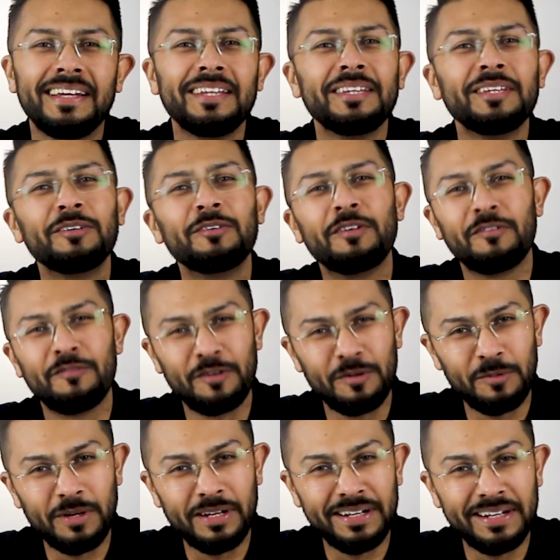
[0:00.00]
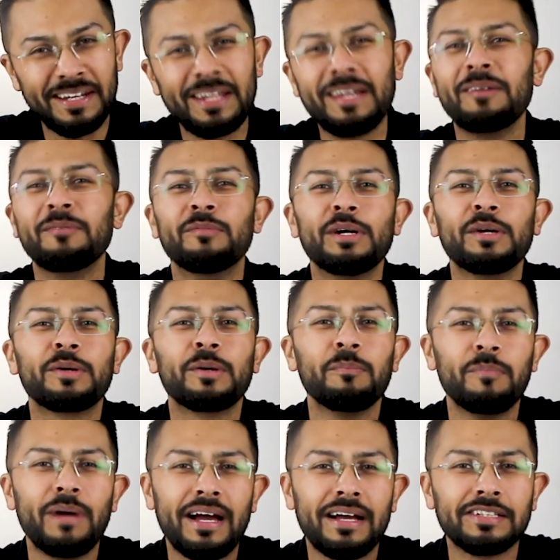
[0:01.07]
Hello everyone, and
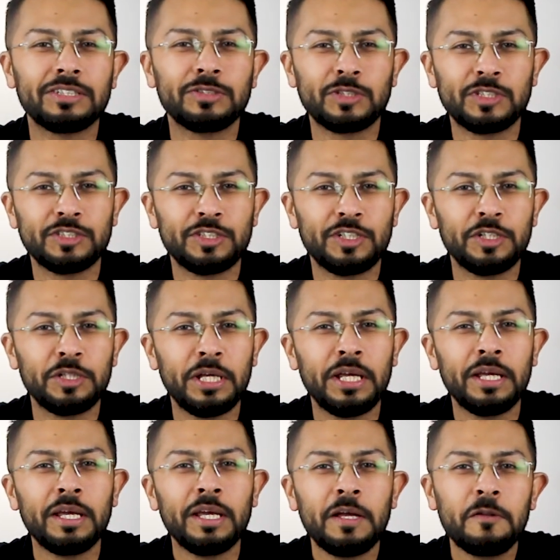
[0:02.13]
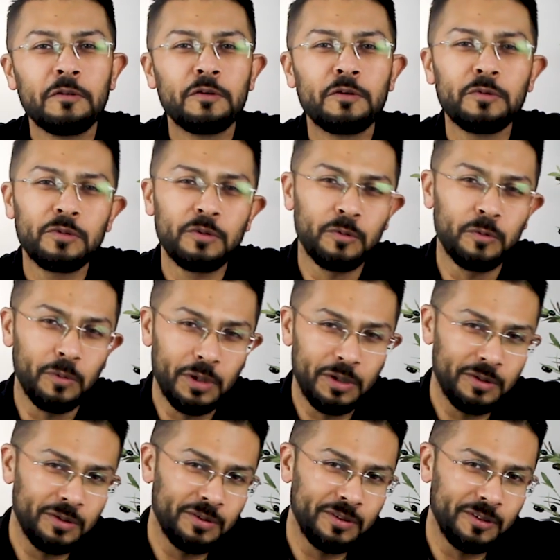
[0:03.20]
welcome back to our journey through the
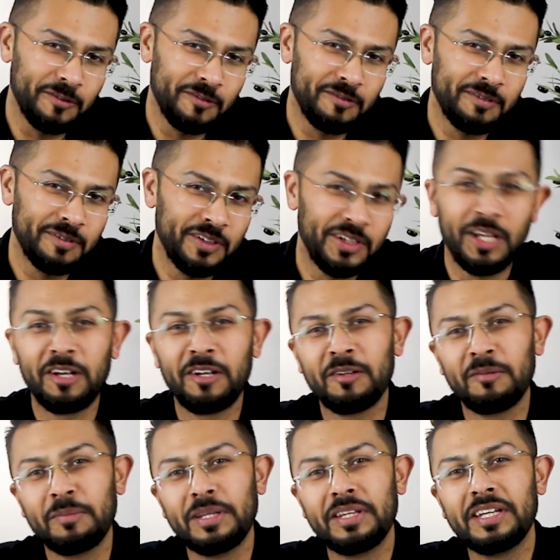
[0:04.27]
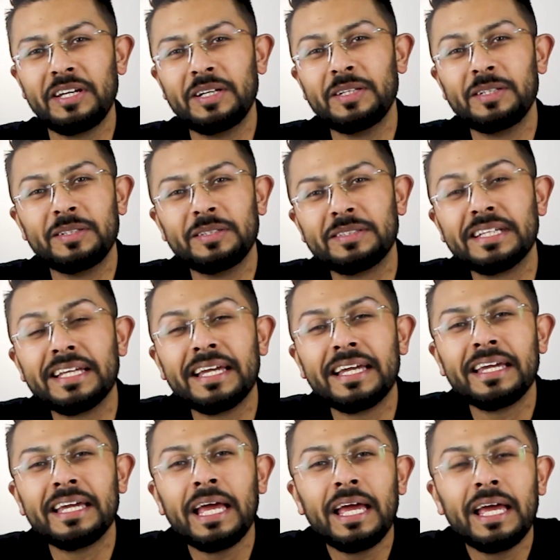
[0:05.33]
world of dental materials.
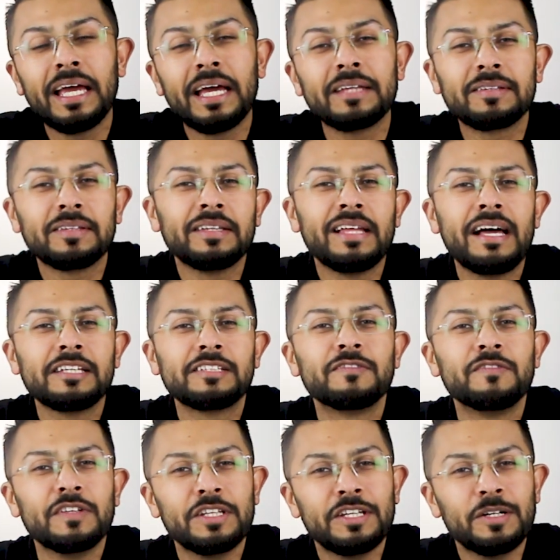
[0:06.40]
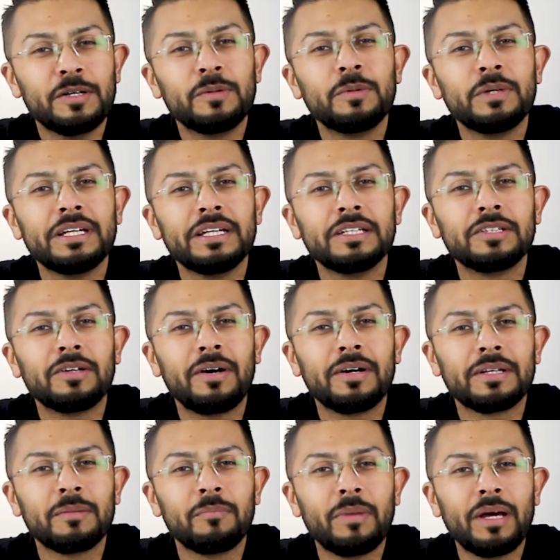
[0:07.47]
In the last video, we
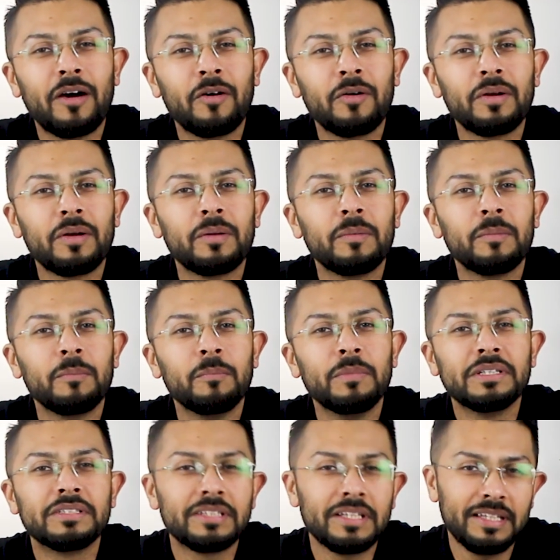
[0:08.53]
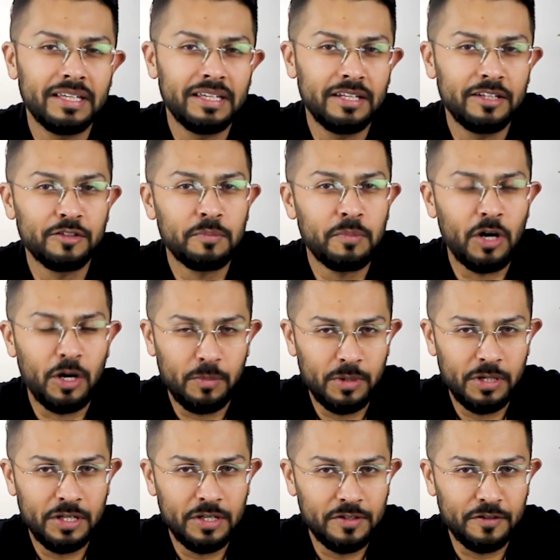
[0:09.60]
talked about miscellaneous
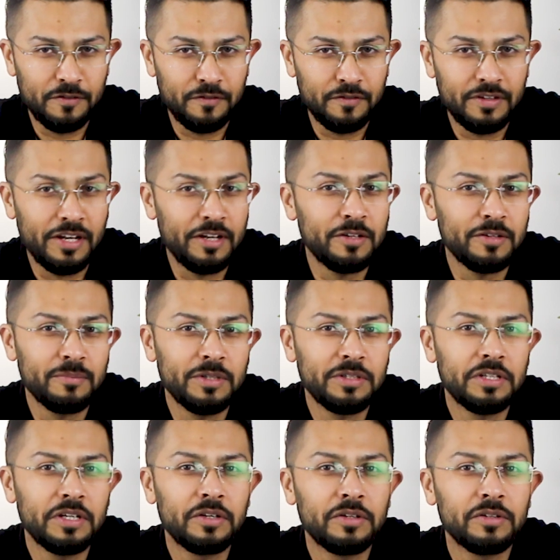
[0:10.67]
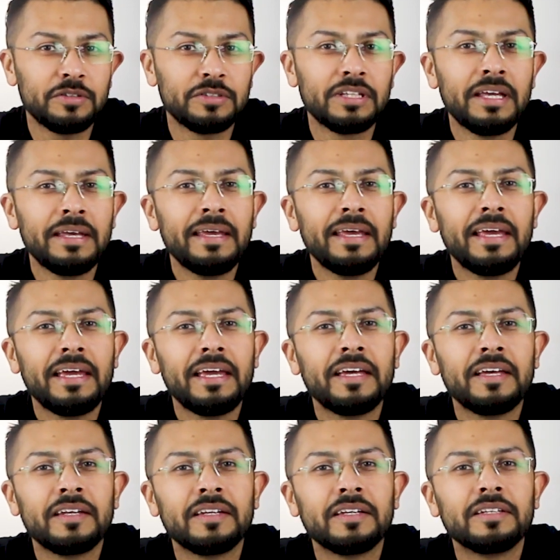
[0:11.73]
properties of dental materials,
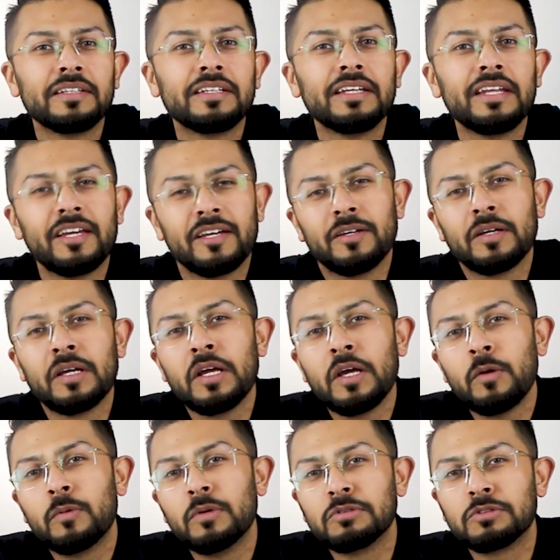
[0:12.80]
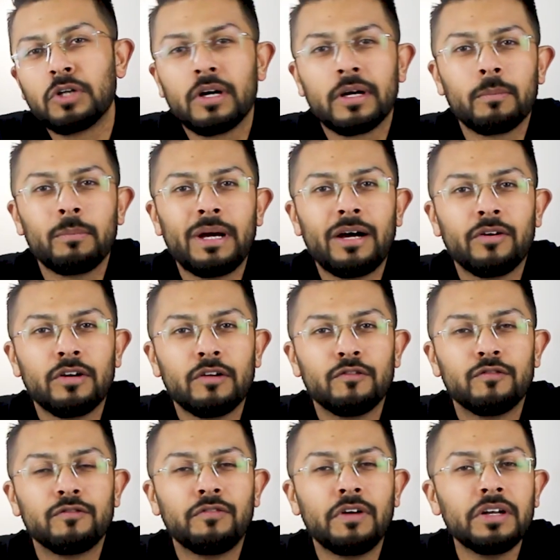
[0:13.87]
and today we'll talk about a
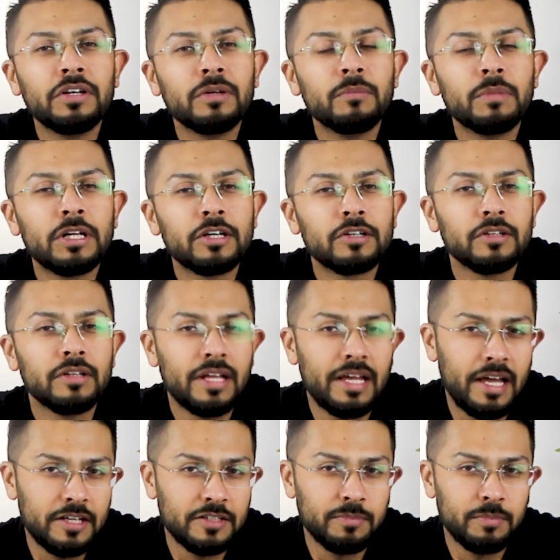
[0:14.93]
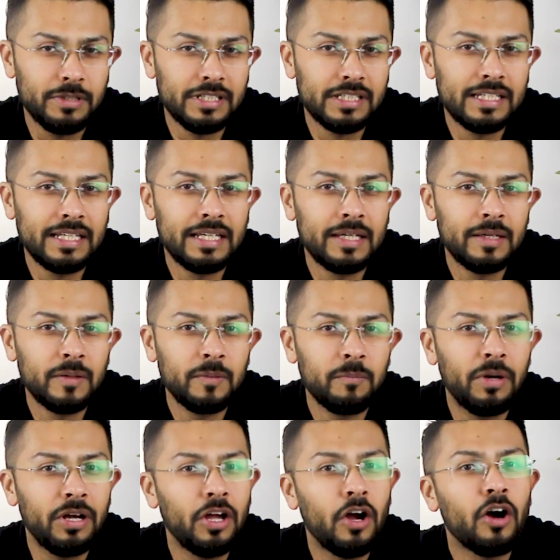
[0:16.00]
fundamental aspect,
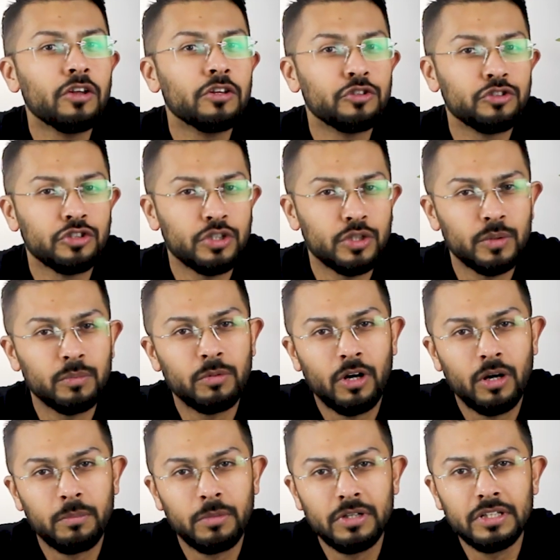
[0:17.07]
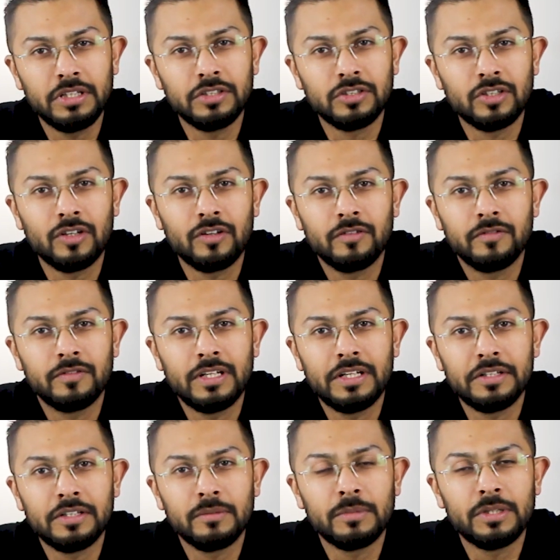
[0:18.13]
biological properties of
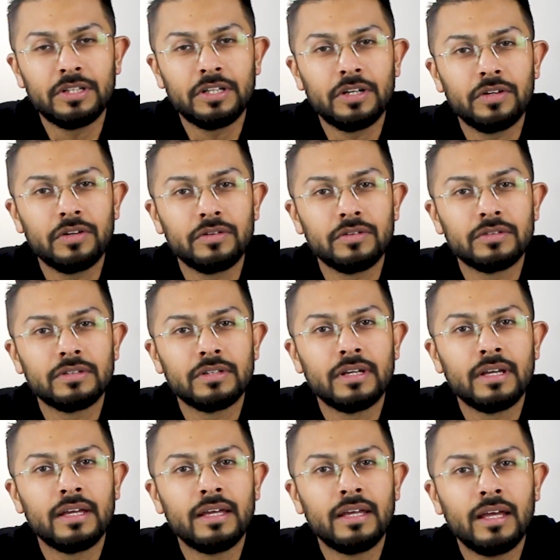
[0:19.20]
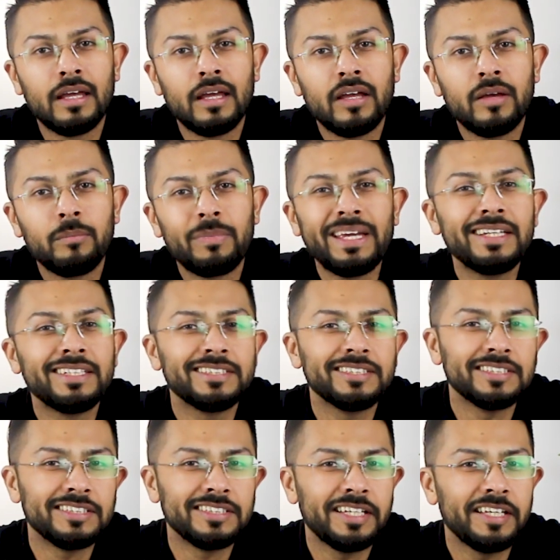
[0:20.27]
dental materials.
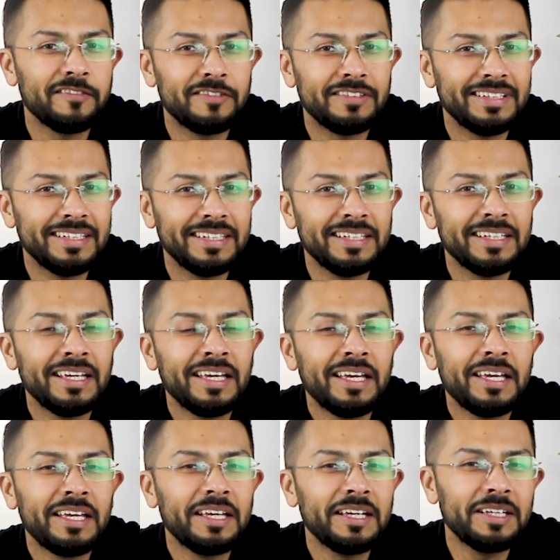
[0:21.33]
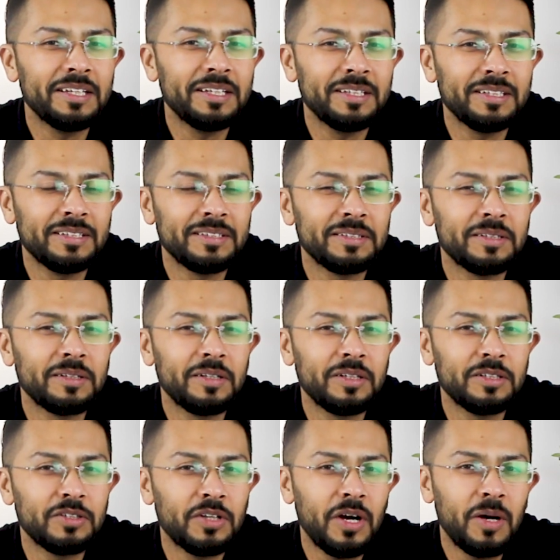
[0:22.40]
Patient safety is
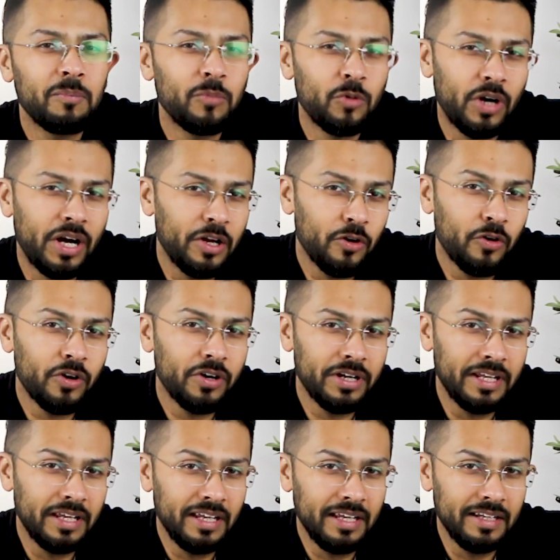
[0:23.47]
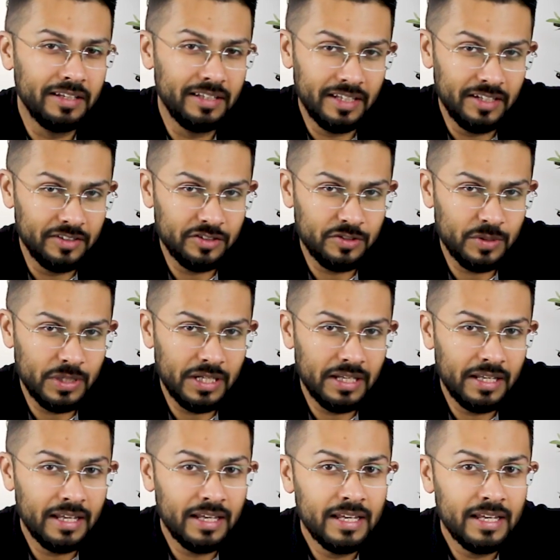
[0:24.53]
our top priority in dentistry.